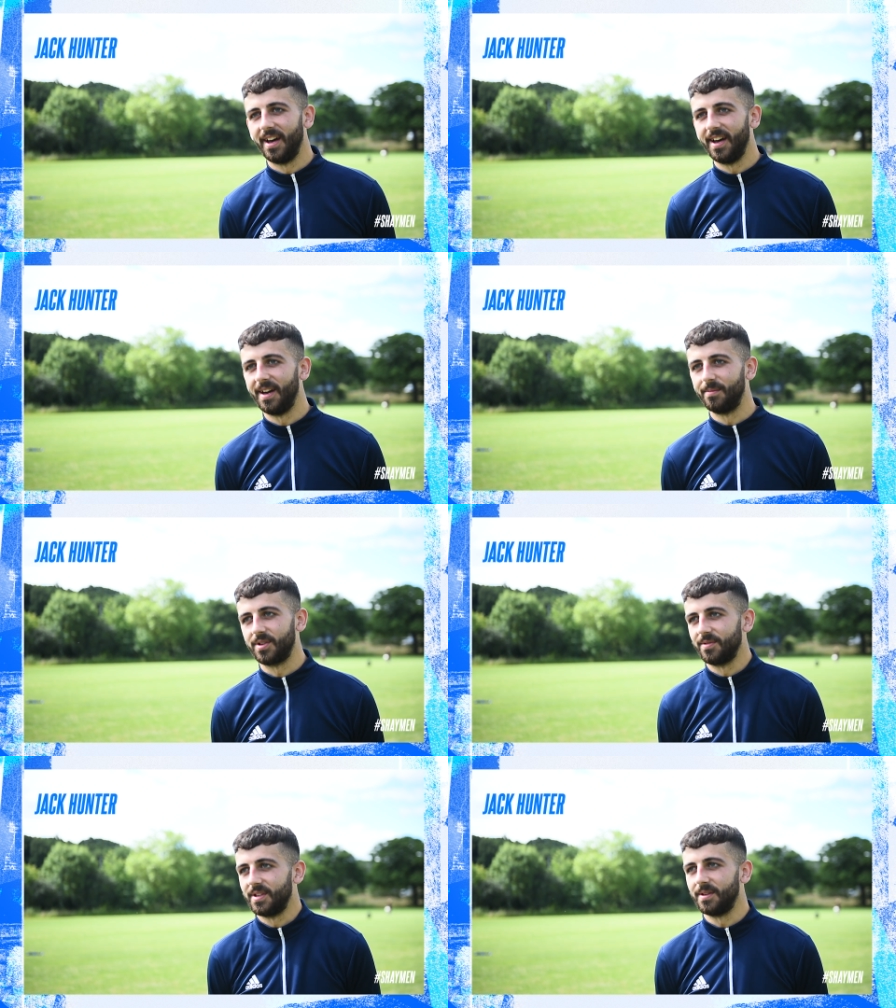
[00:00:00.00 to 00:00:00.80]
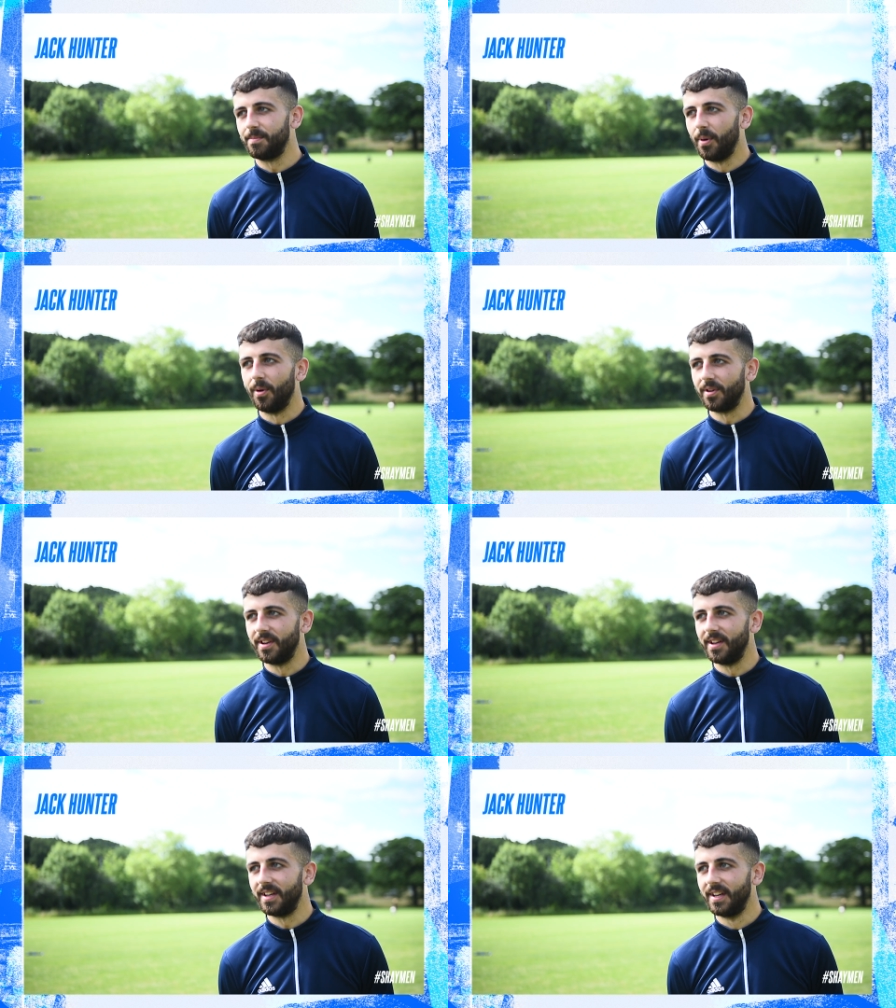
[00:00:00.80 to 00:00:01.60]
um, it's obviously
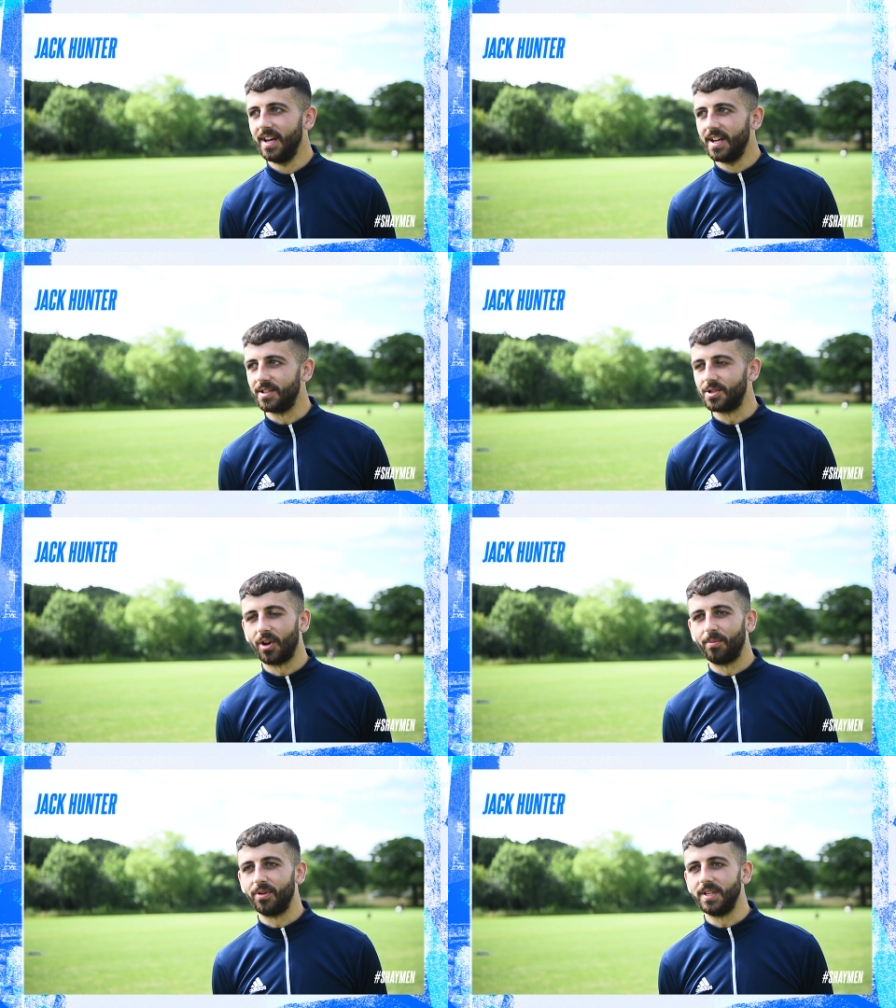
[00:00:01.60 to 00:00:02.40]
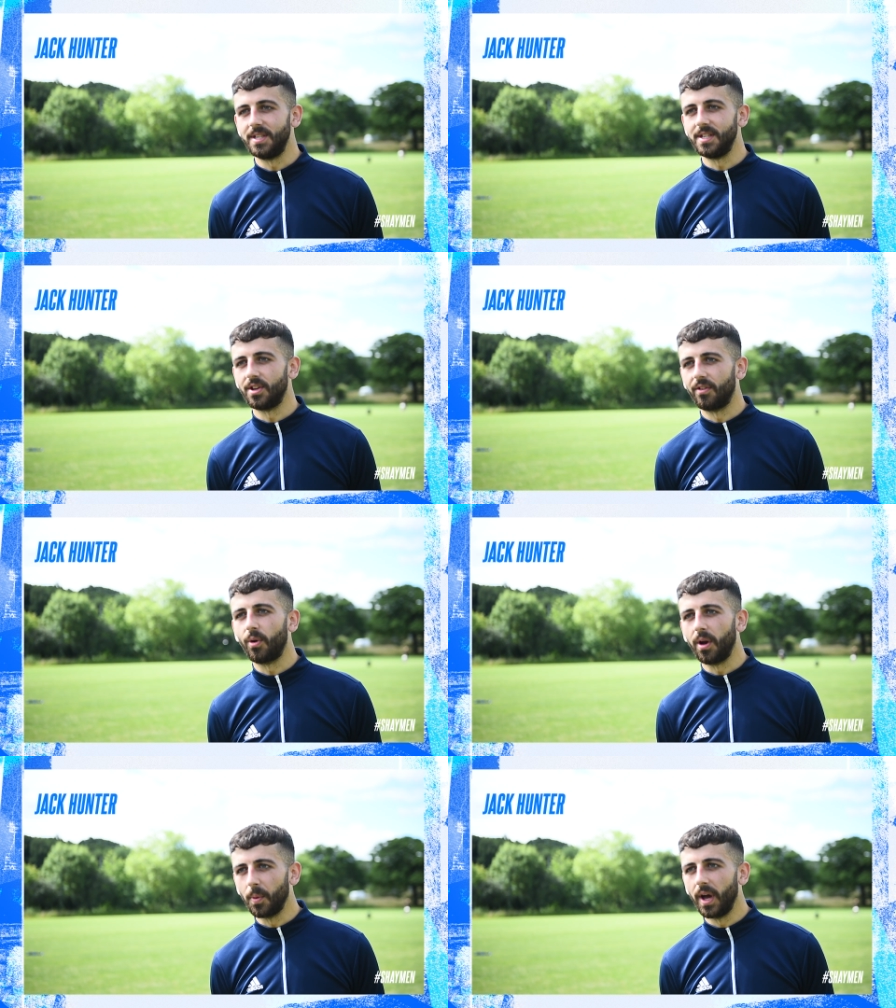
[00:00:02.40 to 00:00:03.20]
important to start pre-season off
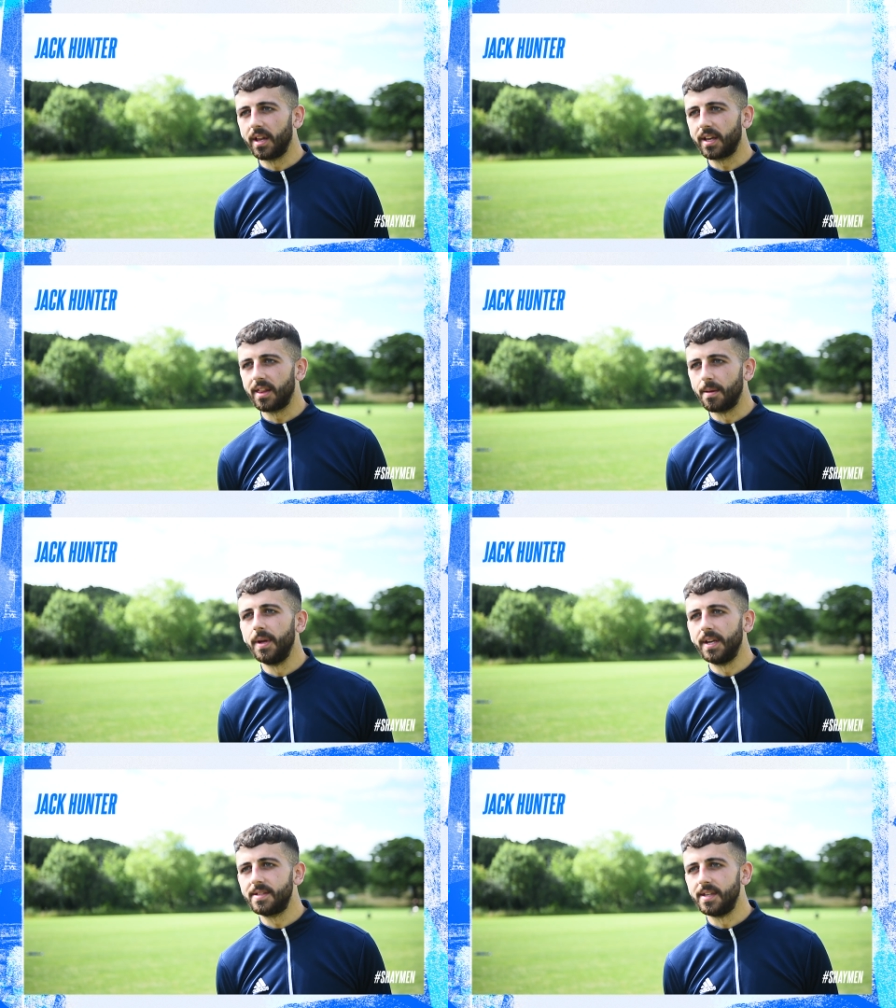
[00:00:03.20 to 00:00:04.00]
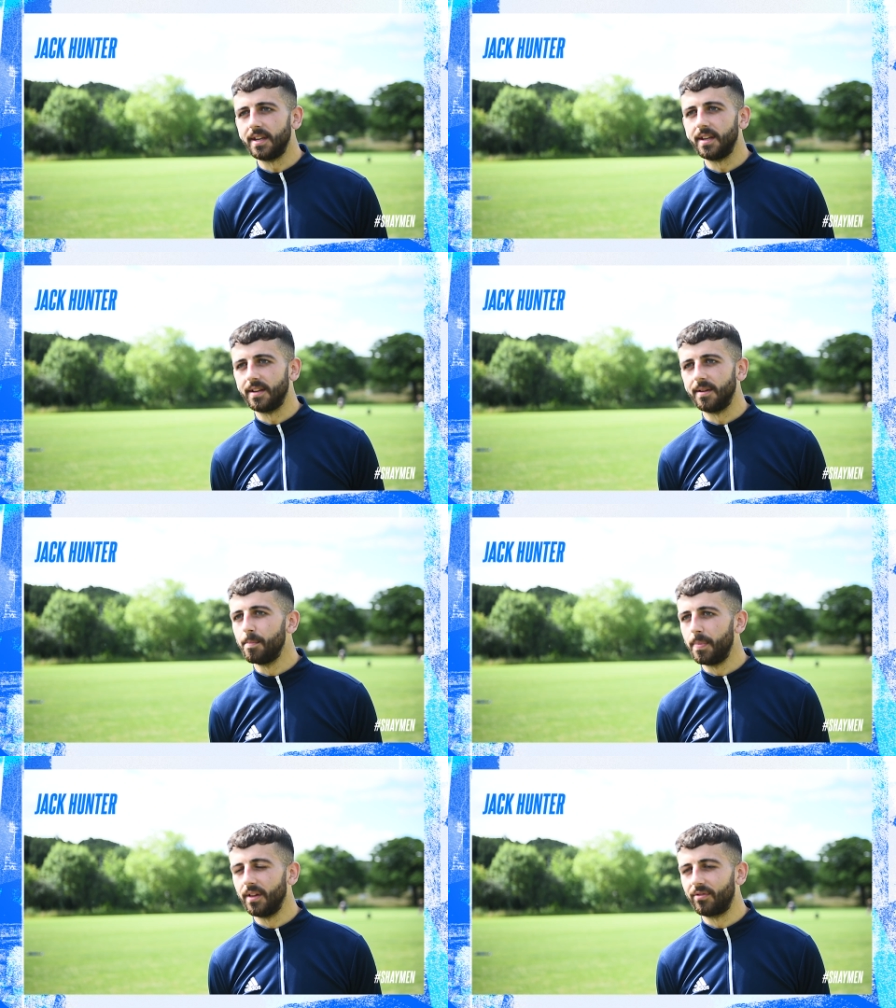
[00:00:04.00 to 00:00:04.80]
quite well and get the minutes in and,
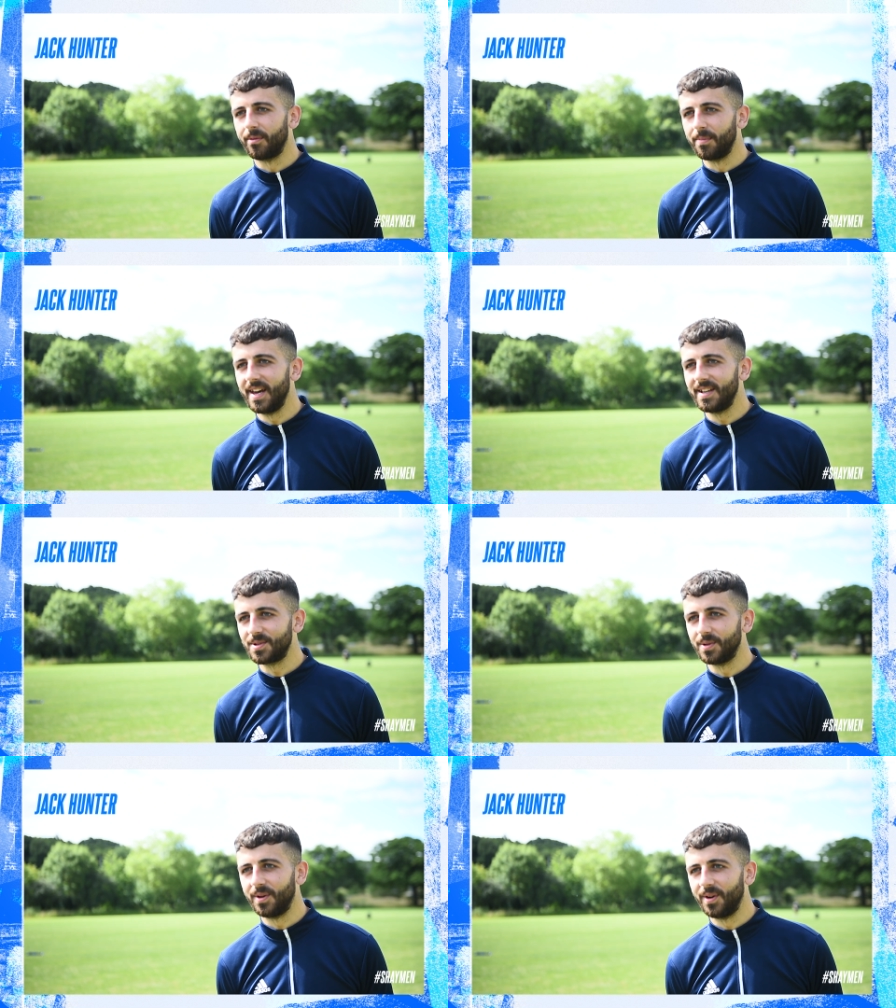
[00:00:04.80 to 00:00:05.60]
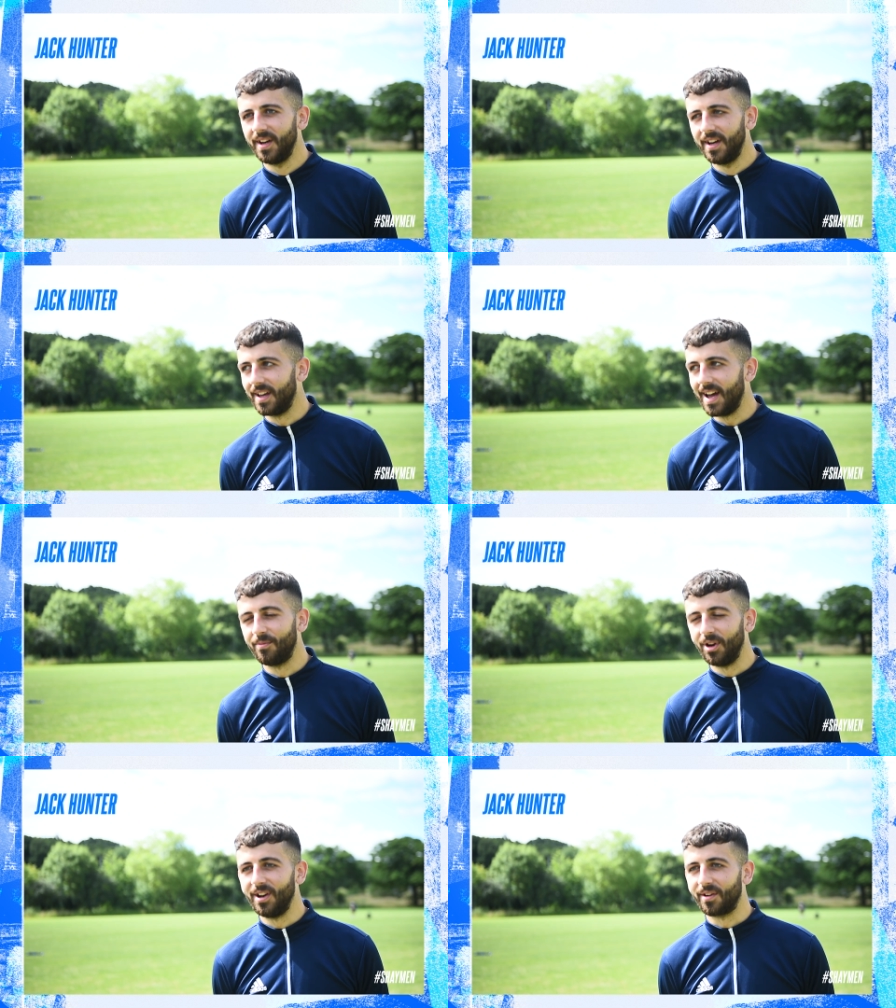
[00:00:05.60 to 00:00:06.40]
and build from there. So yeah,
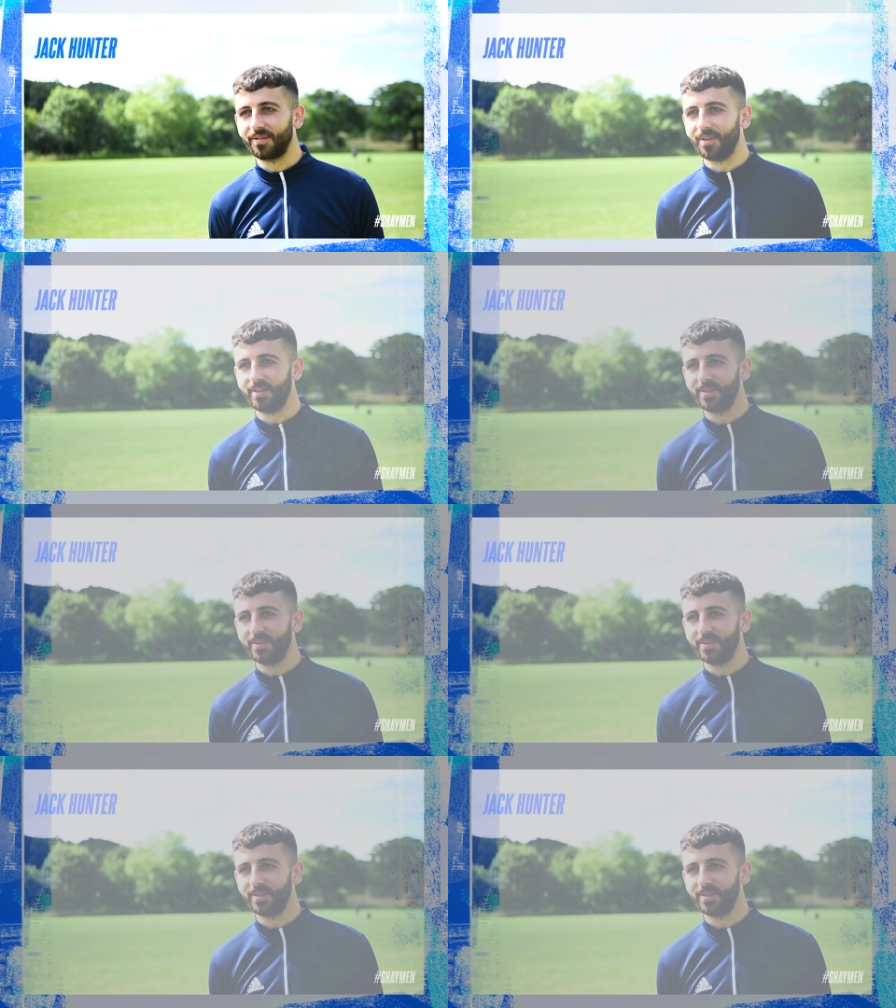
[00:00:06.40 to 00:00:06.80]
I'm really looking forward